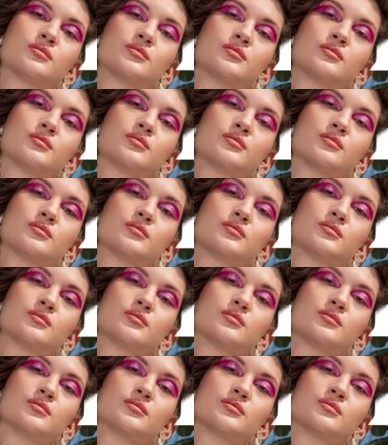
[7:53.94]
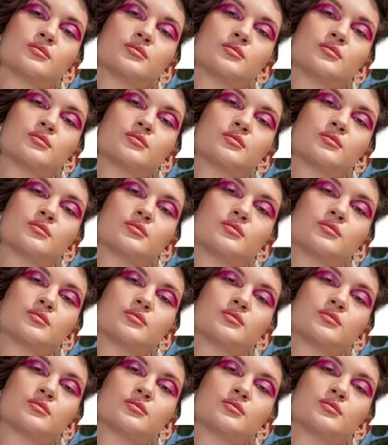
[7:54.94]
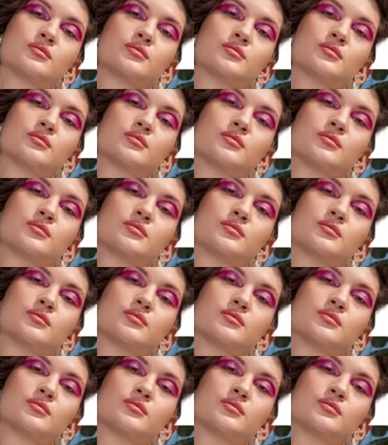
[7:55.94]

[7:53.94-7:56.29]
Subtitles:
[no speech]